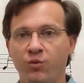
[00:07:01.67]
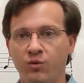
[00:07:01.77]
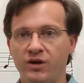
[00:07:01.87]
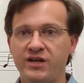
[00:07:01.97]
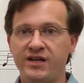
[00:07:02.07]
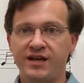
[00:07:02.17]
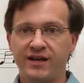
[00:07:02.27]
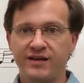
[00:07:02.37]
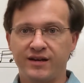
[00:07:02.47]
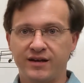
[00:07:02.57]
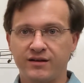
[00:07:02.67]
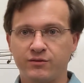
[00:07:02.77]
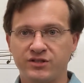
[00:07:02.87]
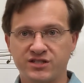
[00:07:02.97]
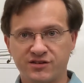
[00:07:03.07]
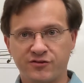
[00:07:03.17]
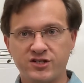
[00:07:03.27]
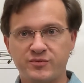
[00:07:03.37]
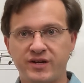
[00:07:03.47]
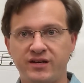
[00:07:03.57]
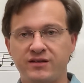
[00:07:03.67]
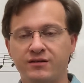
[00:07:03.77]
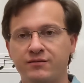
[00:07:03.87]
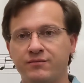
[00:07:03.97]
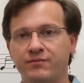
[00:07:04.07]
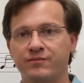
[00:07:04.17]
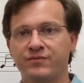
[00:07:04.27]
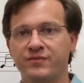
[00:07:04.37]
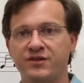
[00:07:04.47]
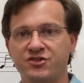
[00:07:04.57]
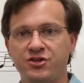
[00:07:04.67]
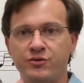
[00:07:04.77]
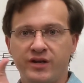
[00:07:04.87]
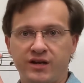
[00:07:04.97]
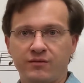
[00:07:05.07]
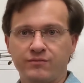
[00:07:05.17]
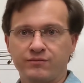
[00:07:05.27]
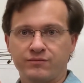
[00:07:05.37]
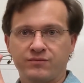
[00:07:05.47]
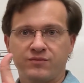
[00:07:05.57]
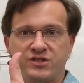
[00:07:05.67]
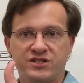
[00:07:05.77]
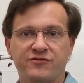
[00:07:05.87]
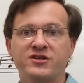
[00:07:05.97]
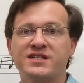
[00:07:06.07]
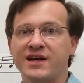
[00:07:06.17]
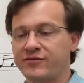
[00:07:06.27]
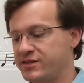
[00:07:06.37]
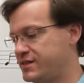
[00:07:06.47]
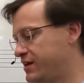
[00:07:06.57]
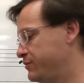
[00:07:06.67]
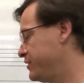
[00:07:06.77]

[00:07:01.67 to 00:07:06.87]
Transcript: 1E and a, which is the first beat, 2E, which is the first half of the second